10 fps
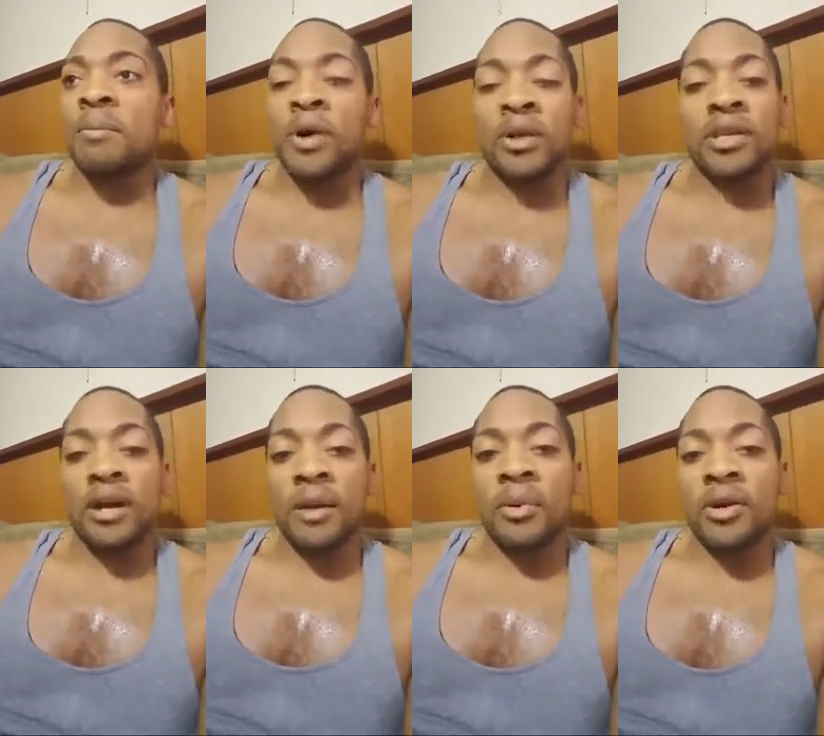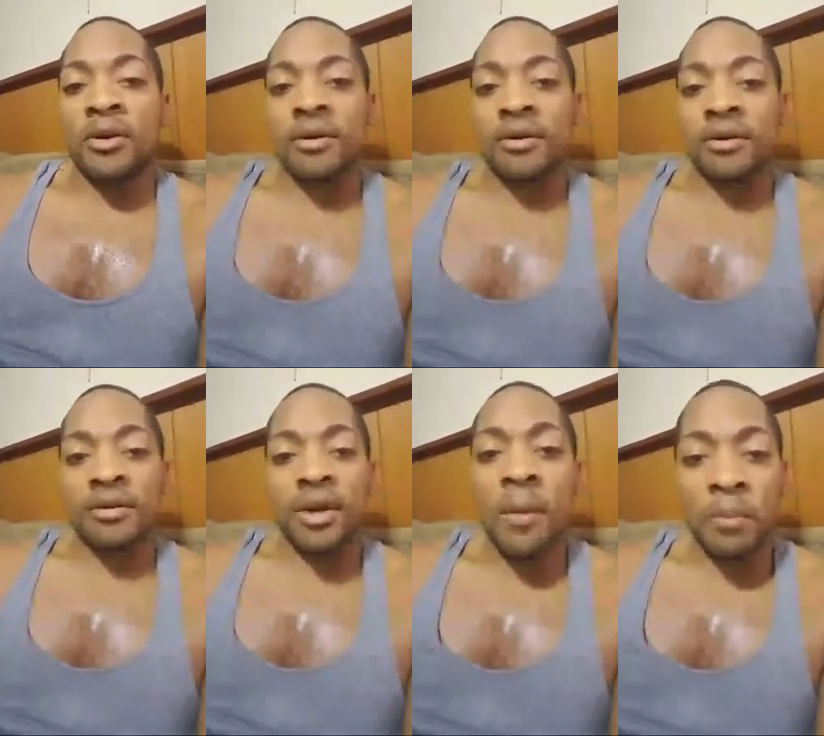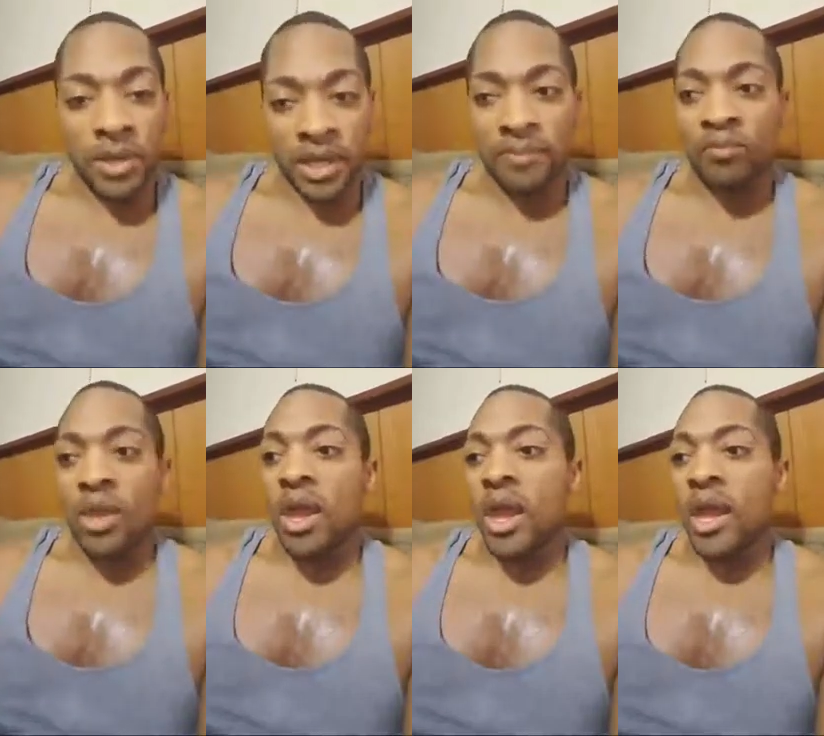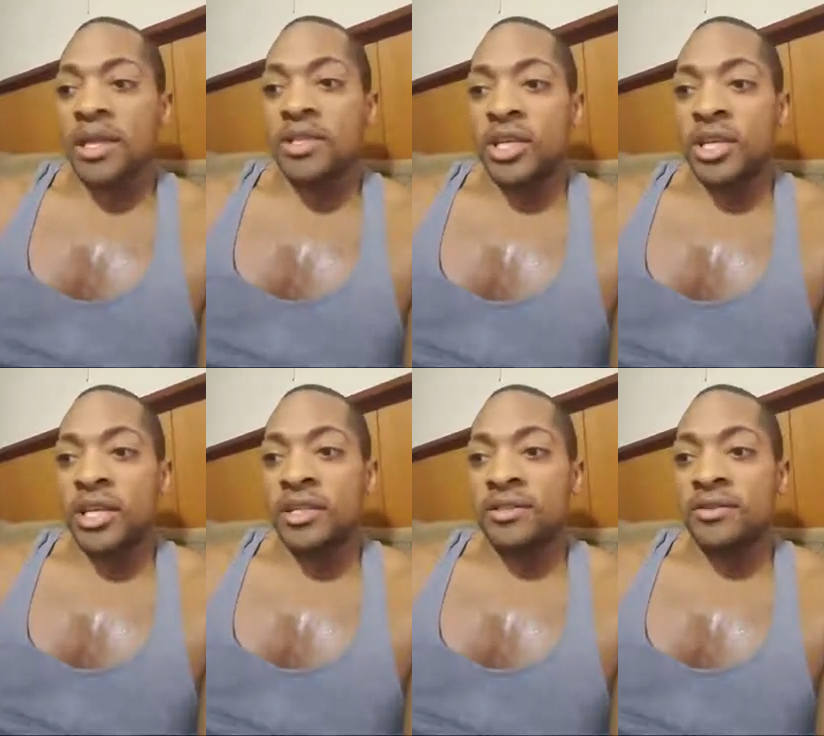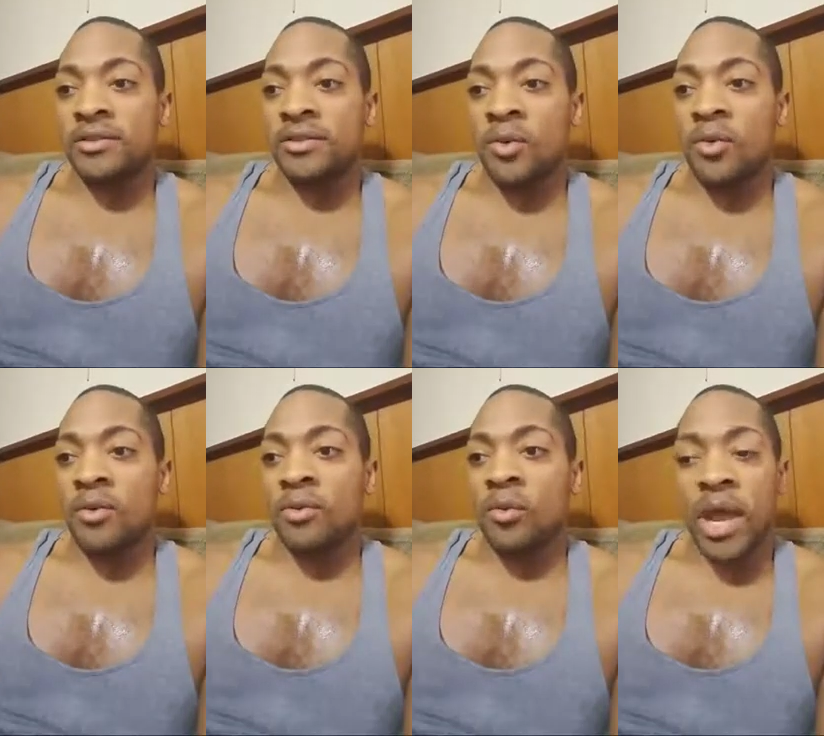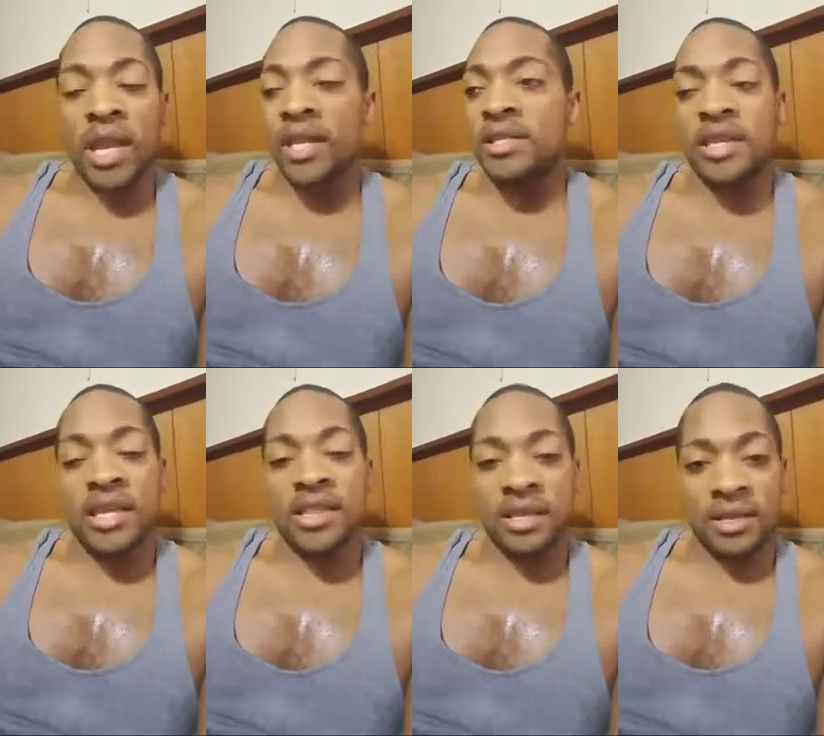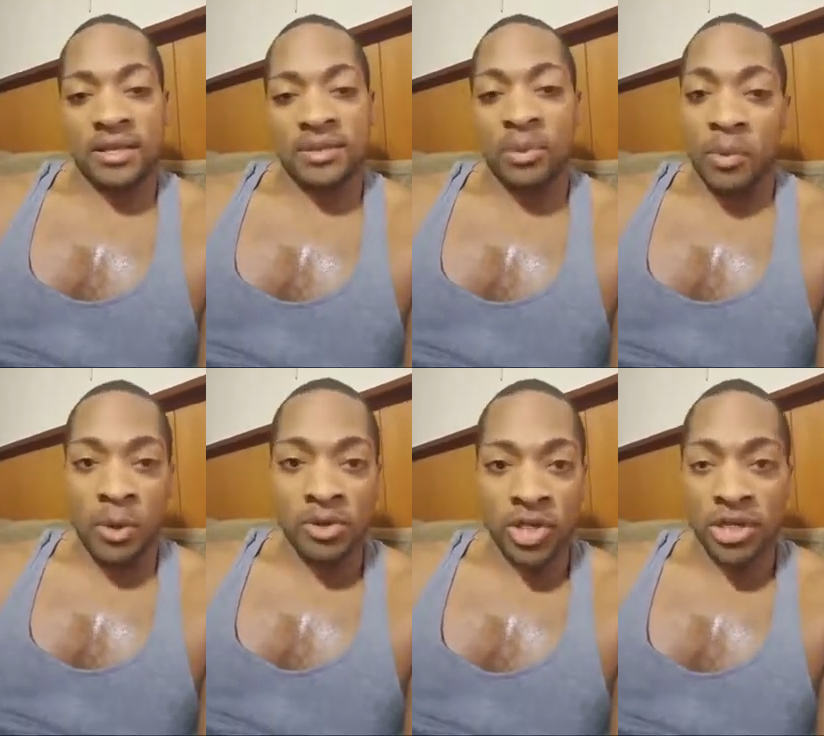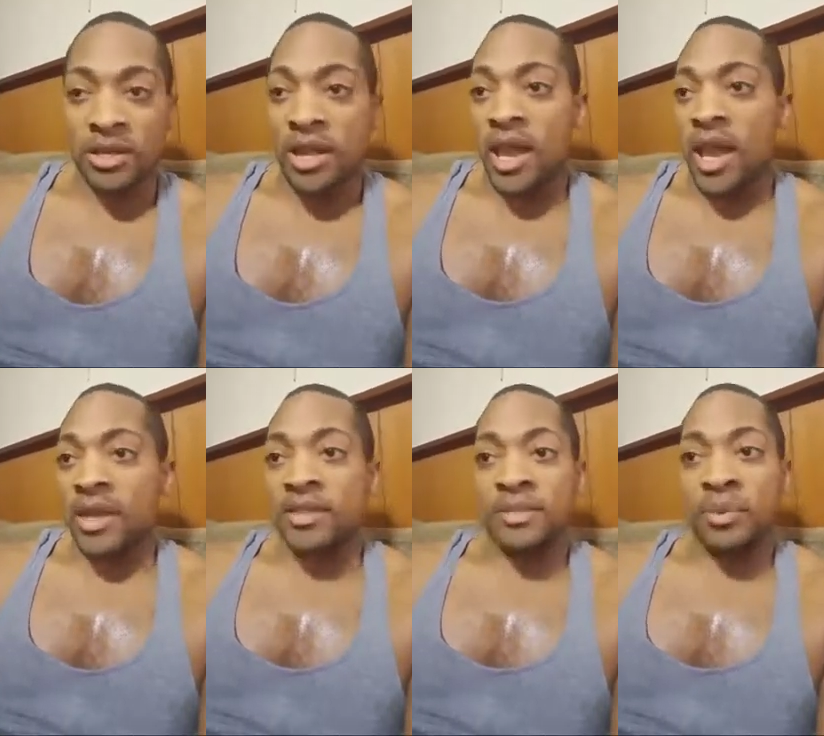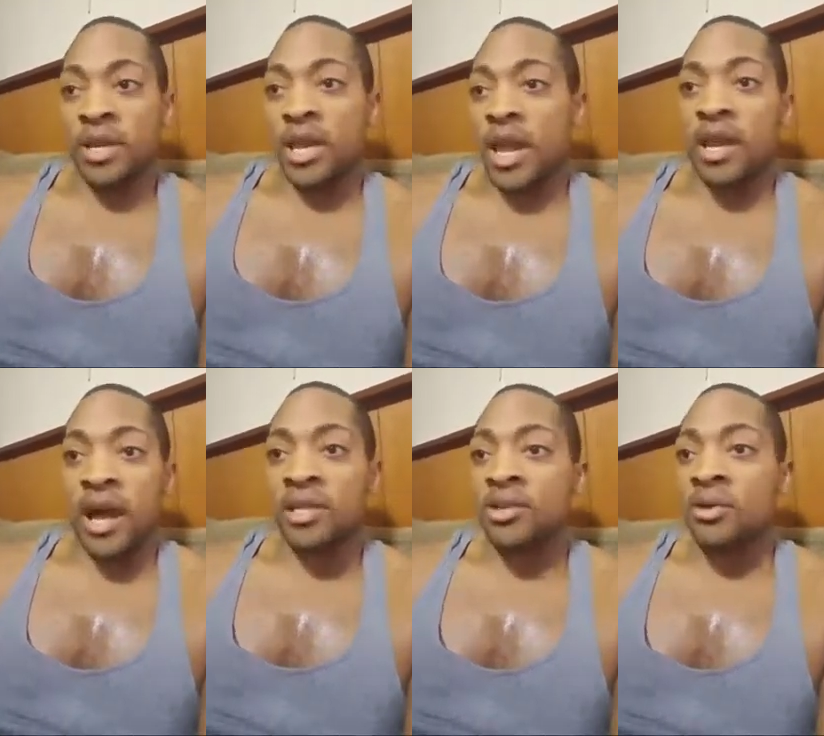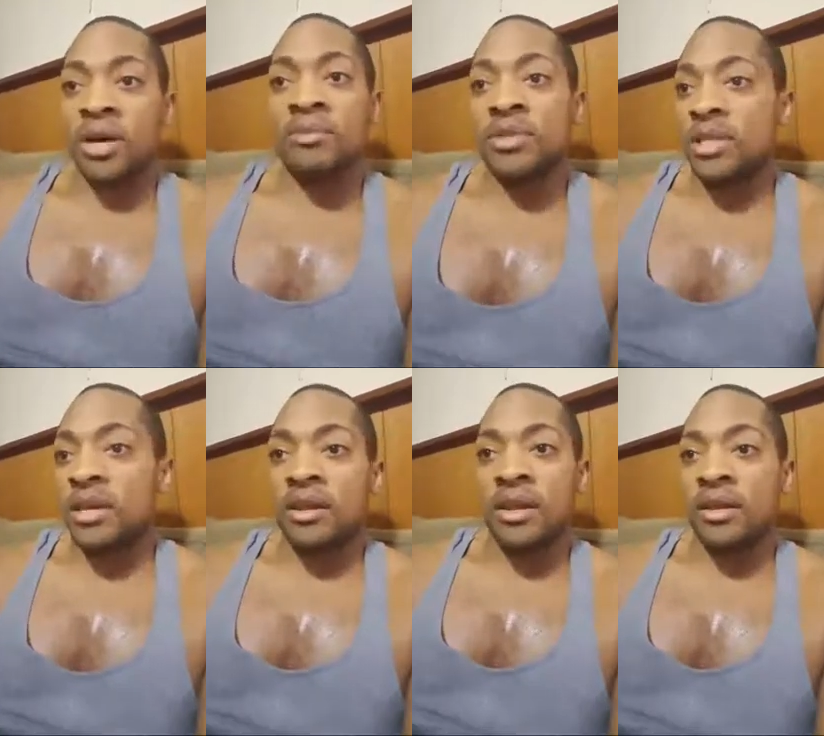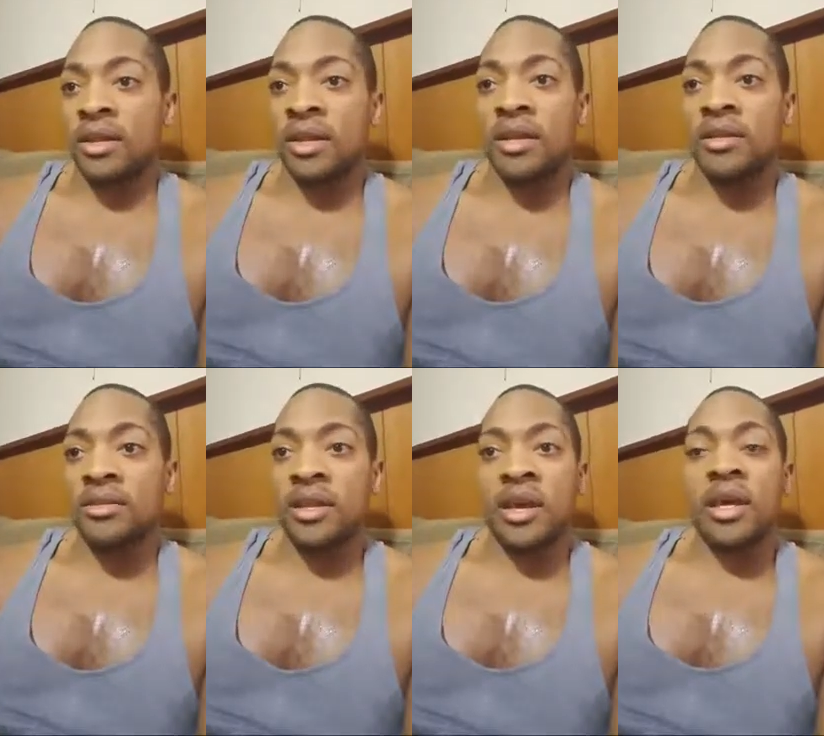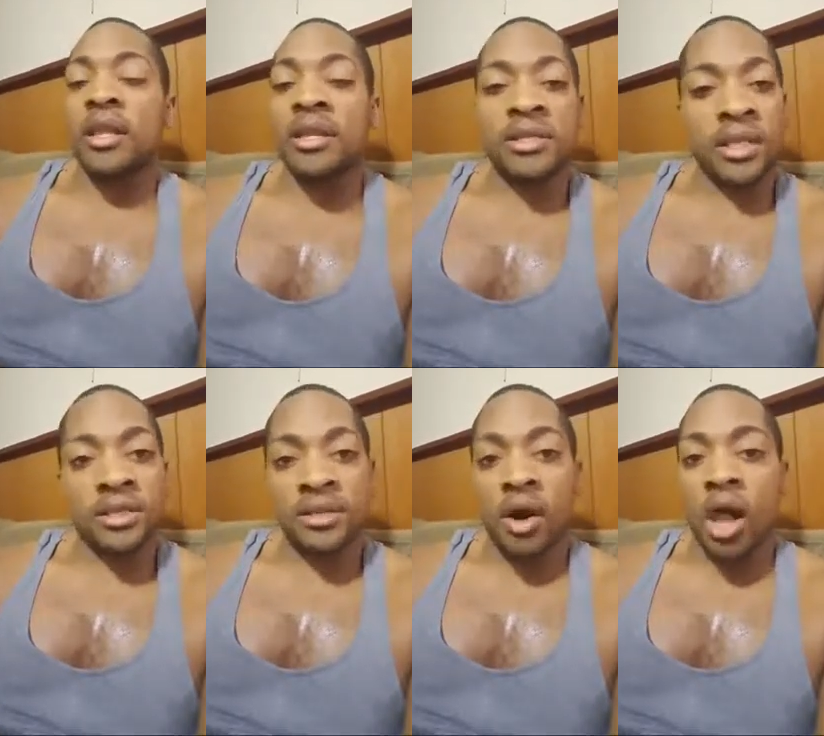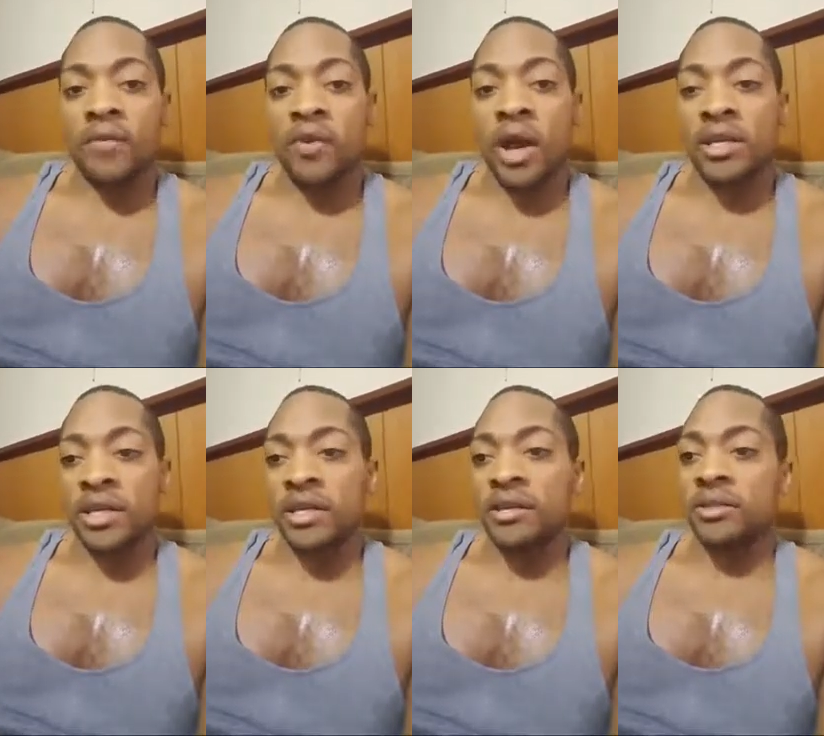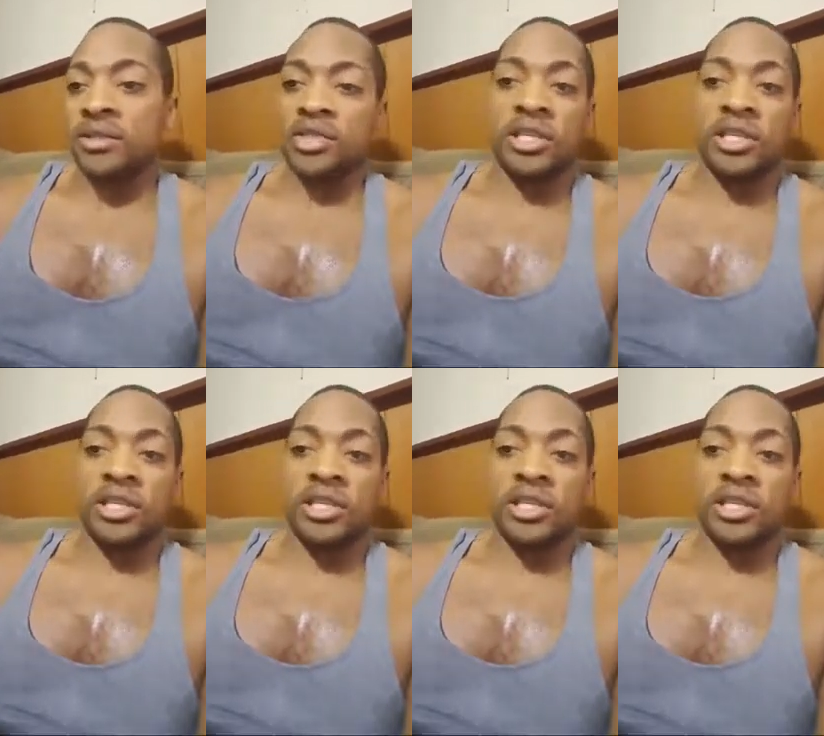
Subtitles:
building up her company, and she's waiting to get this promotion, and this big head honcho comes in and he's listening to all of her ideas.